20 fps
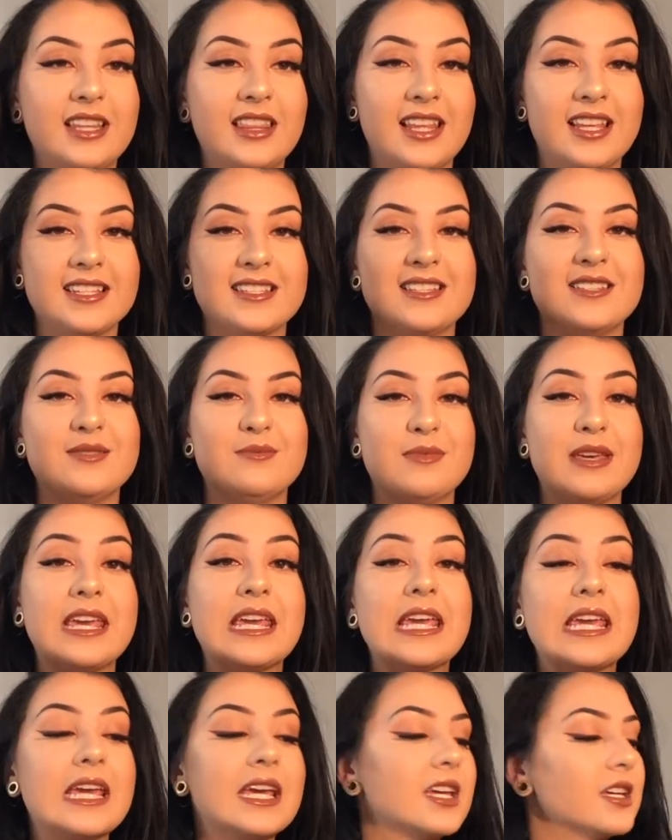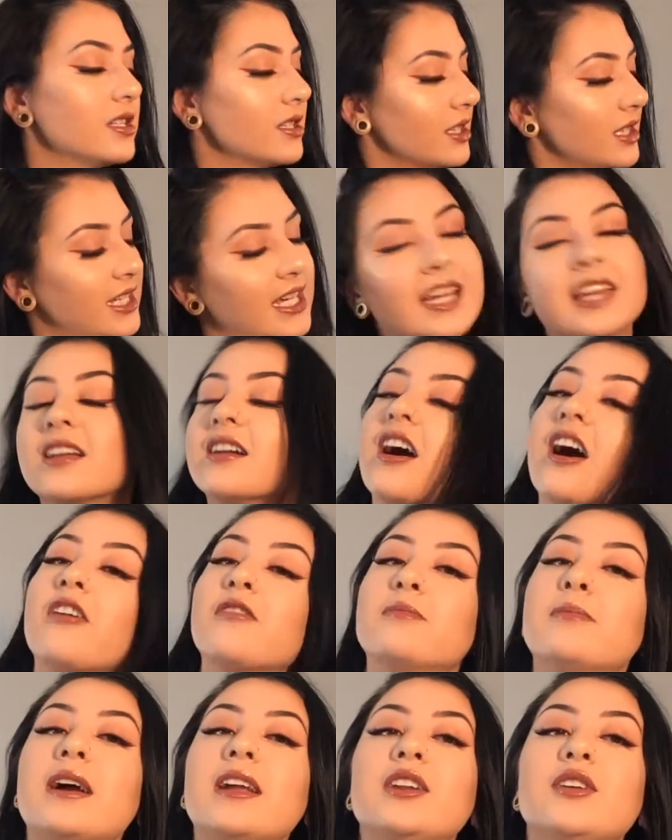This is me kicking
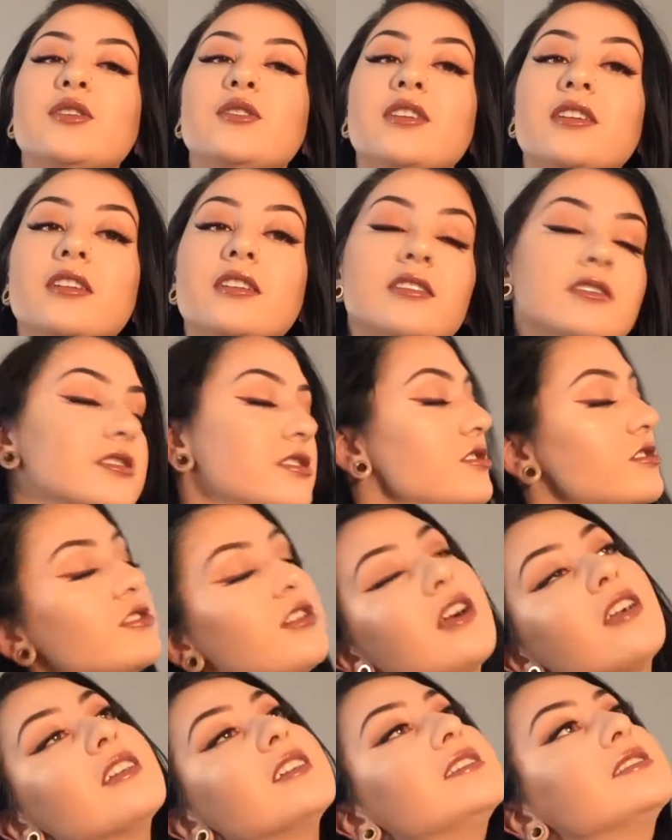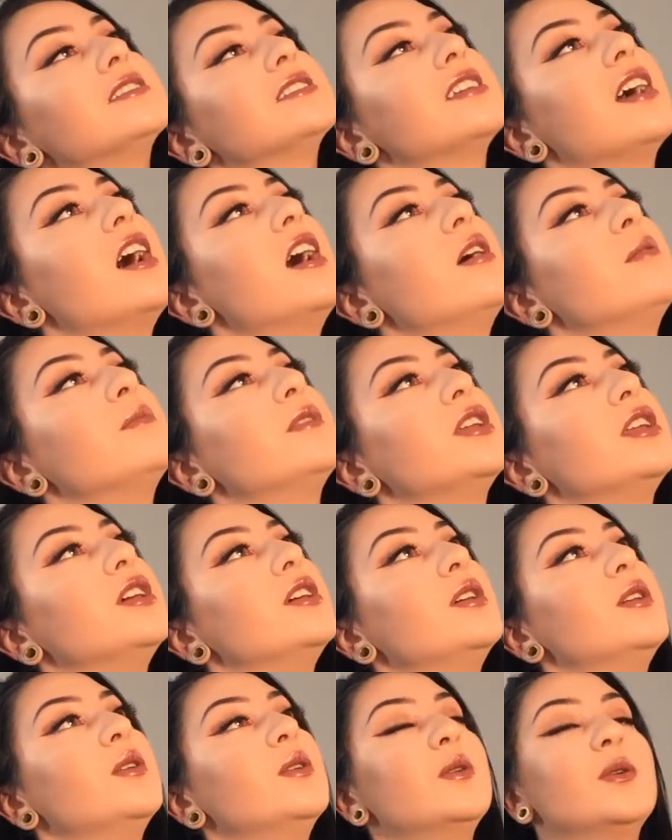off my new year, starting something
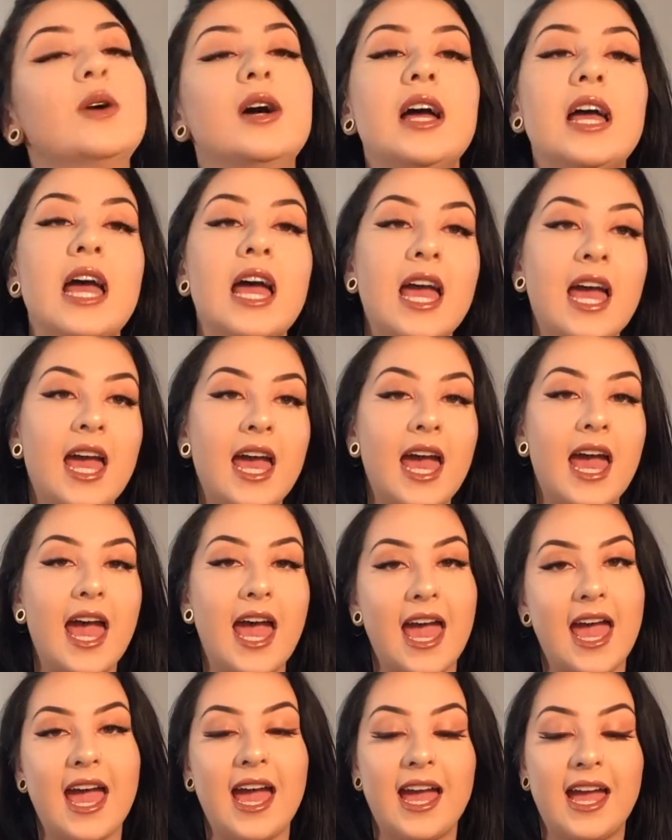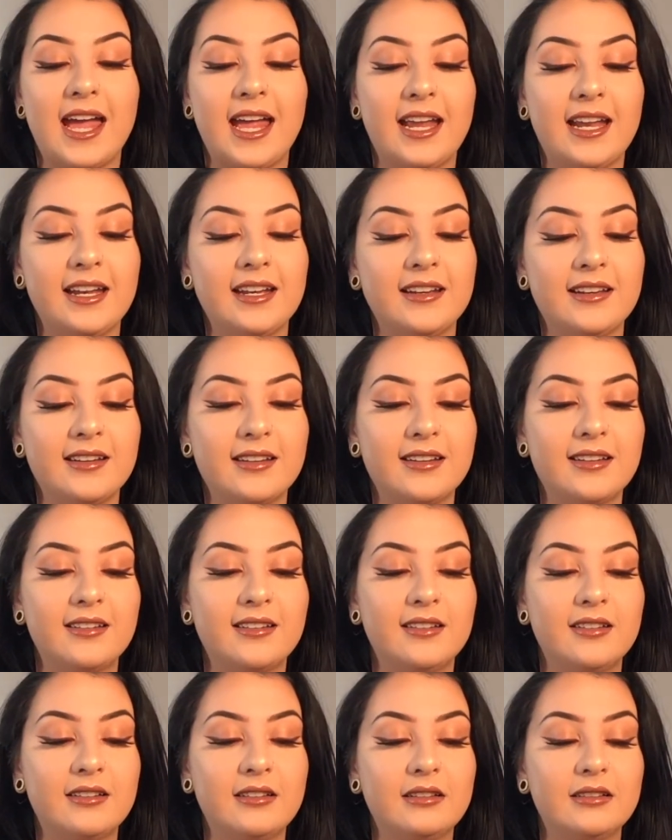new, and
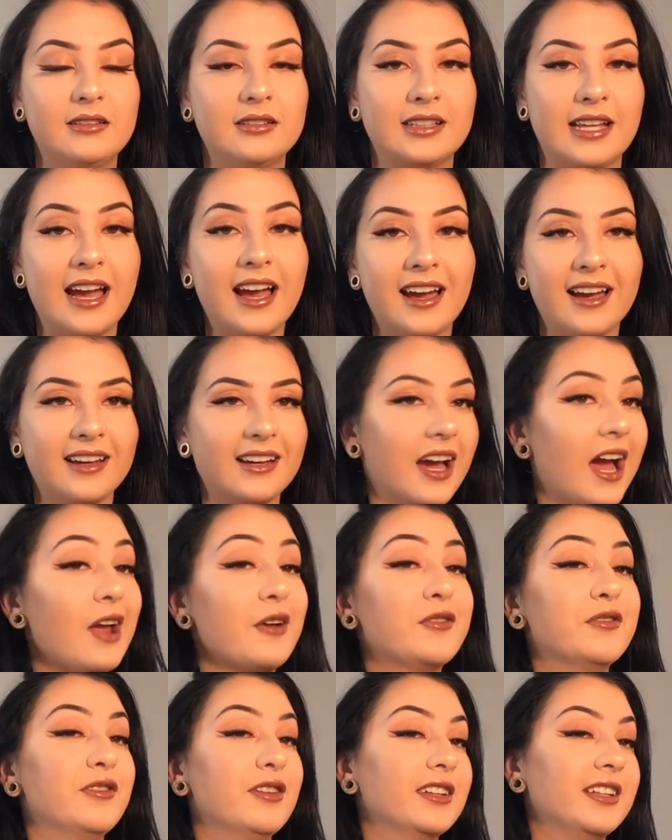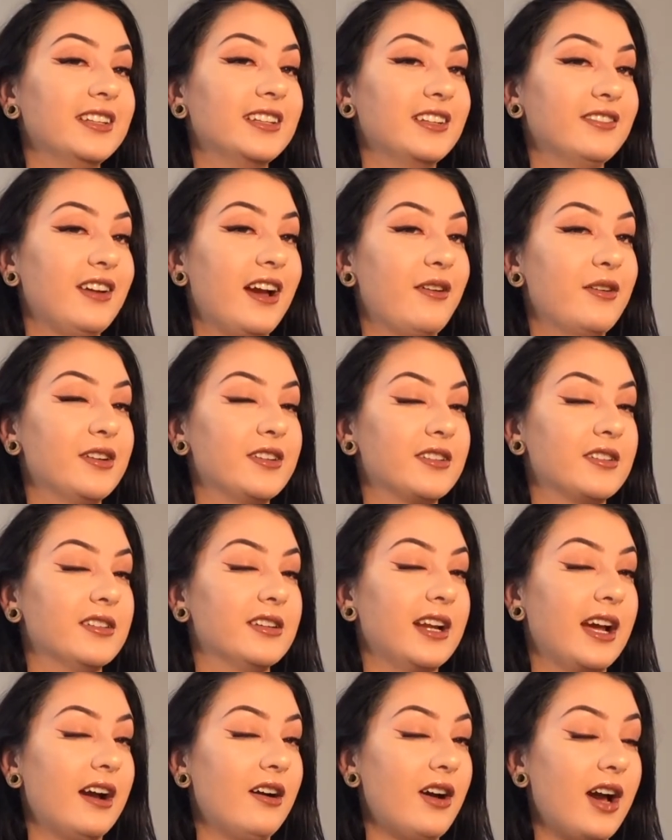yeah, I really love how it
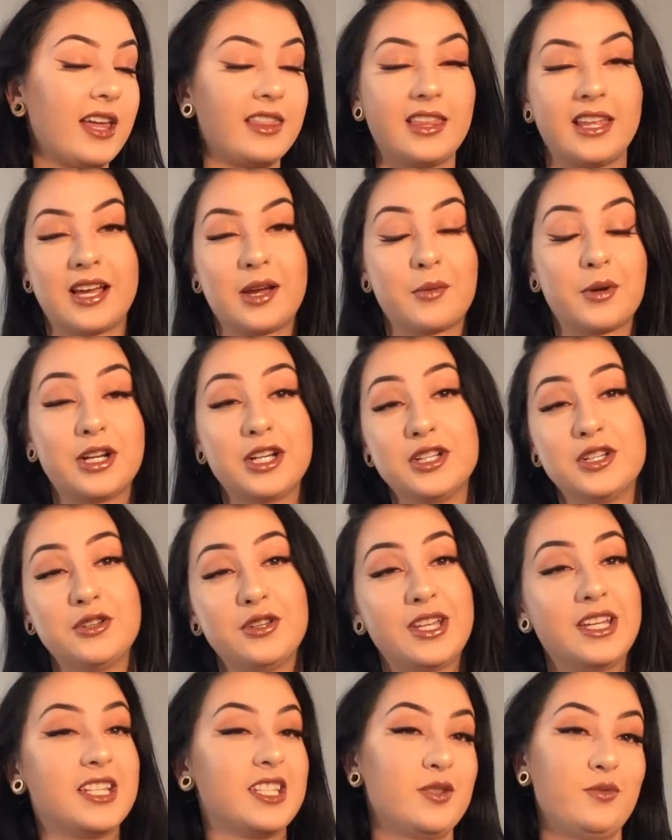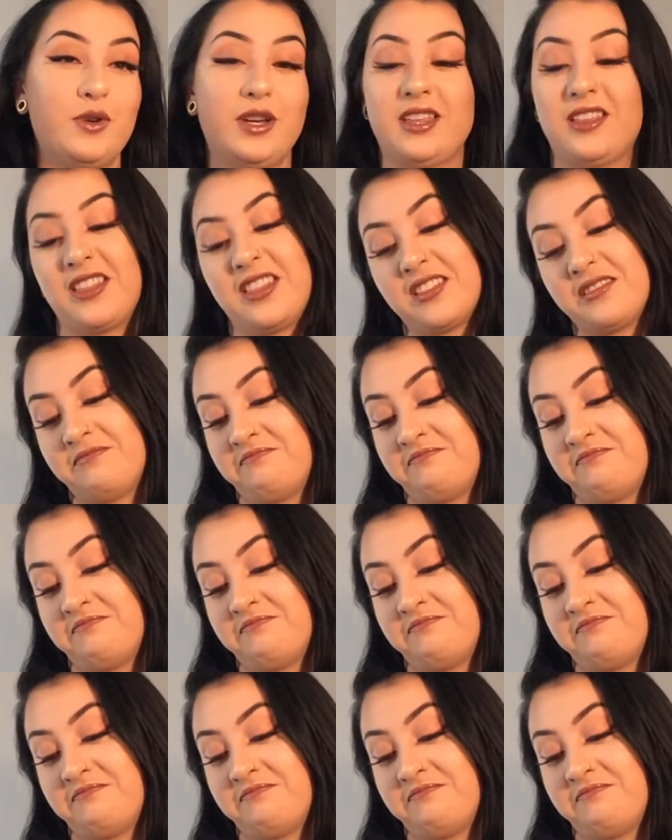turned out. I think I'm going to do this with